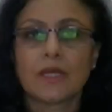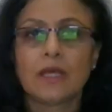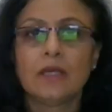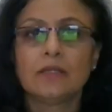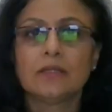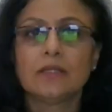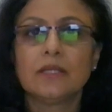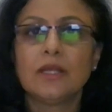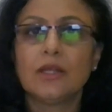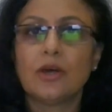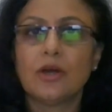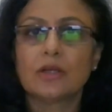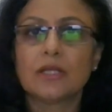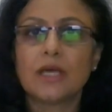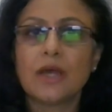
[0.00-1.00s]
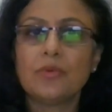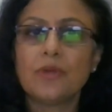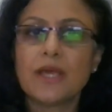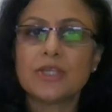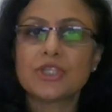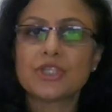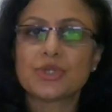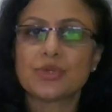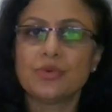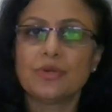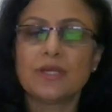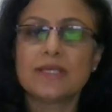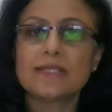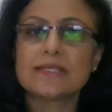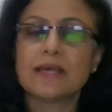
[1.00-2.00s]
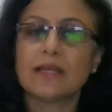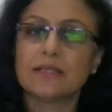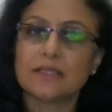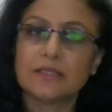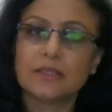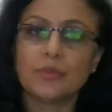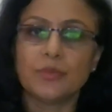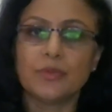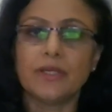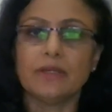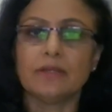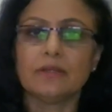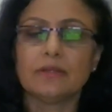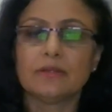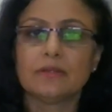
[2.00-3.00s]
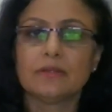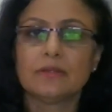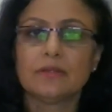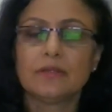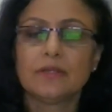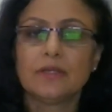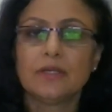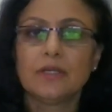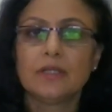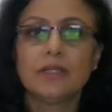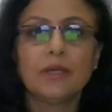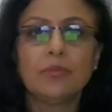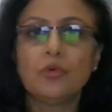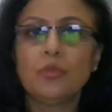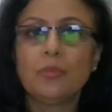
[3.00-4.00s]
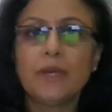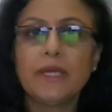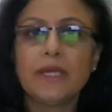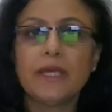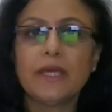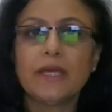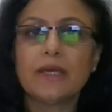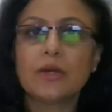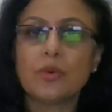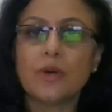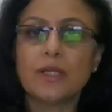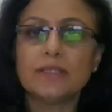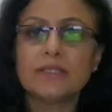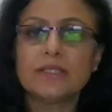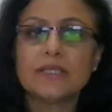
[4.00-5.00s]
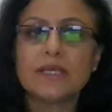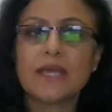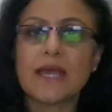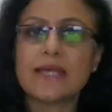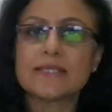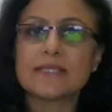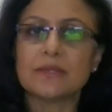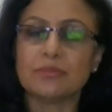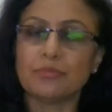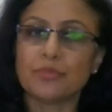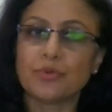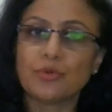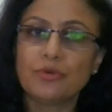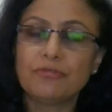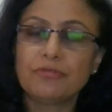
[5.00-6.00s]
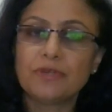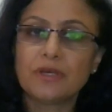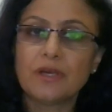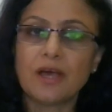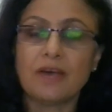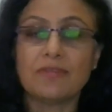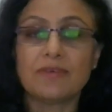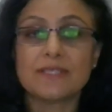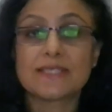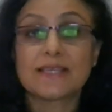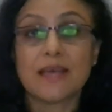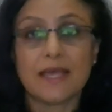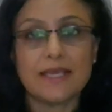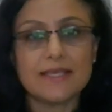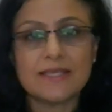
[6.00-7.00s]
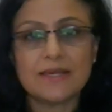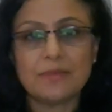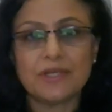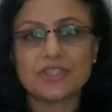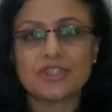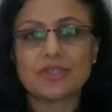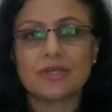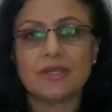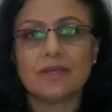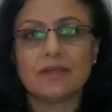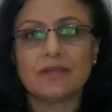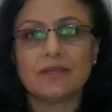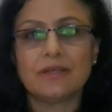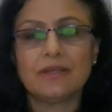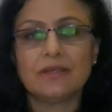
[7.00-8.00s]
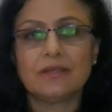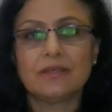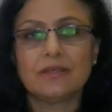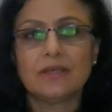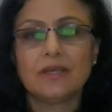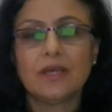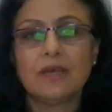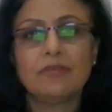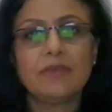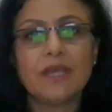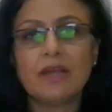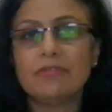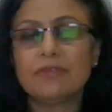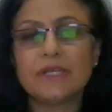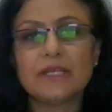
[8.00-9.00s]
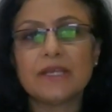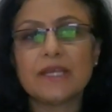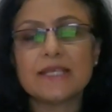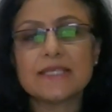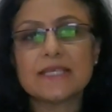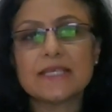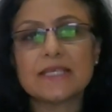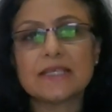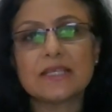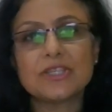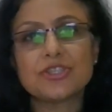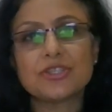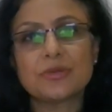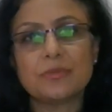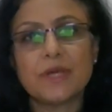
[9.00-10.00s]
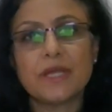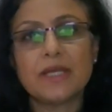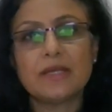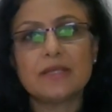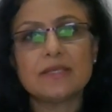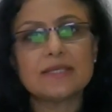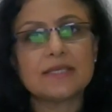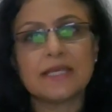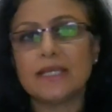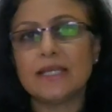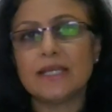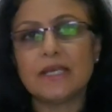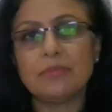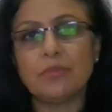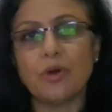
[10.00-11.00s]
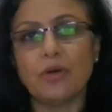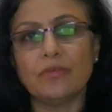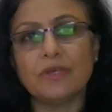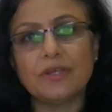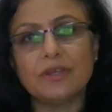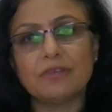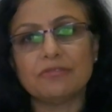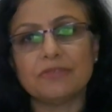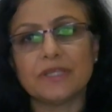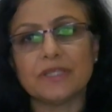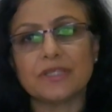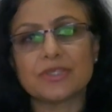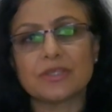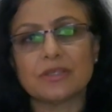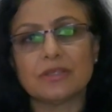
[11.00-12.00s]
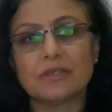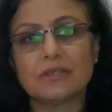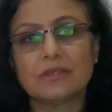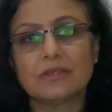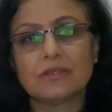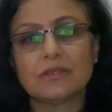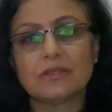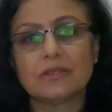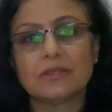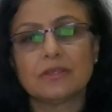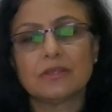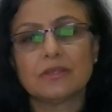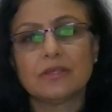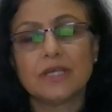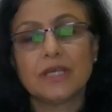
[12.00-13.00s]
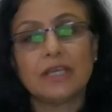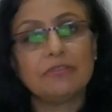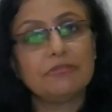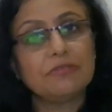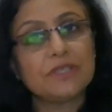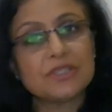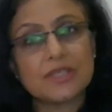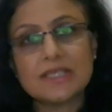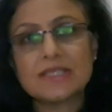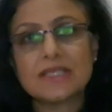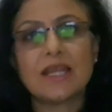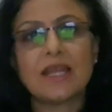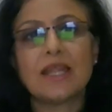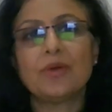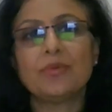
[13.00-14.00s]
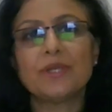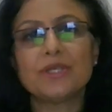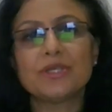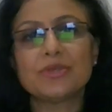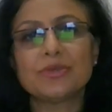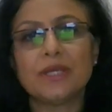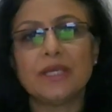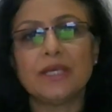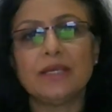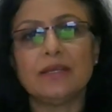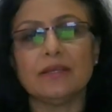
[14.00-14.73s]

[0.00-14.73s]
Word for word: The lockdown has shown us another way. The Mumbai air quality has improved, our skies are much clearer, we are witnessing the tremendous healing power of nature if we just allow it to heal.